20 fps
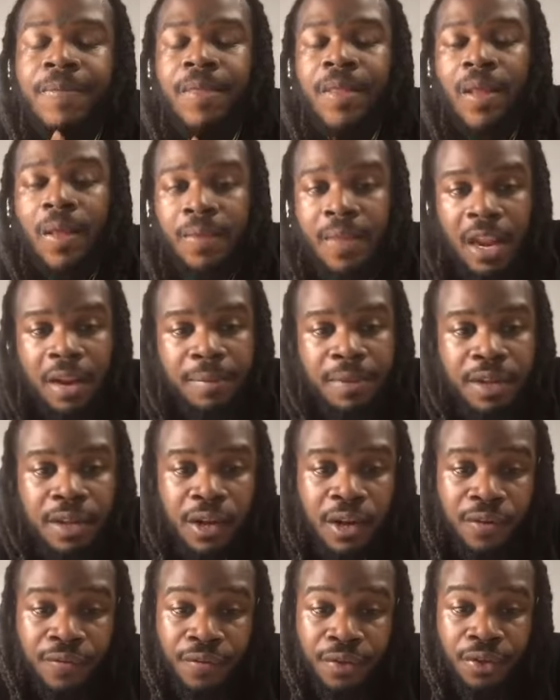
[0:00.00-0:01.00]
That'll be
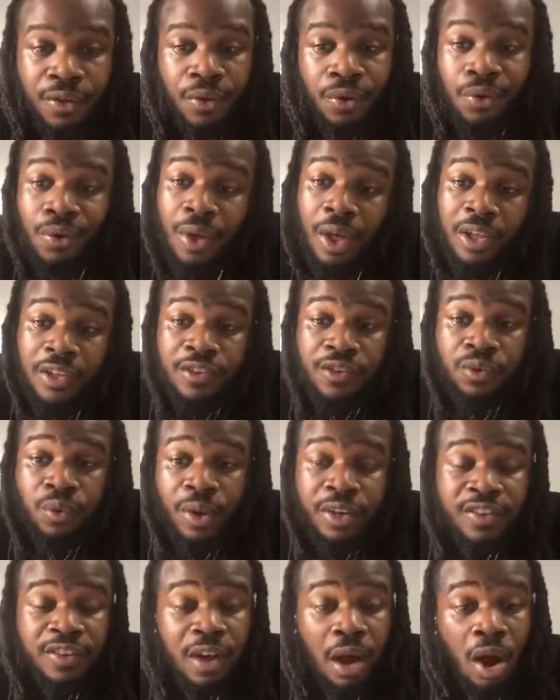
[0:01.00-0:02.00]
good for you.
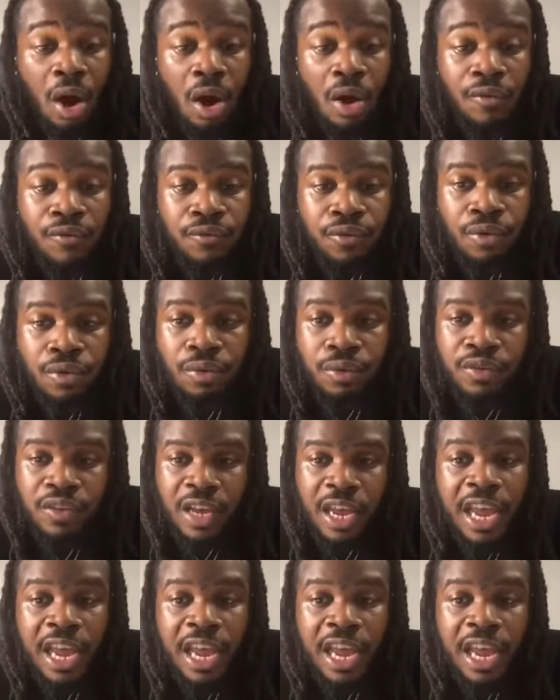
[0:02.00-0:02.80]
Switch to all fruits,